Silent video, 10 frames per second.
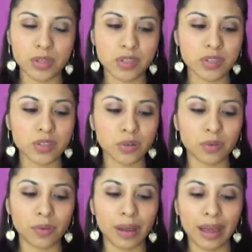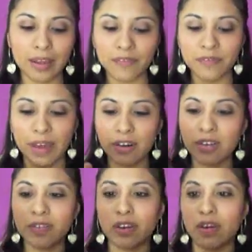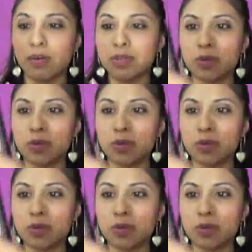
So I don't even know up to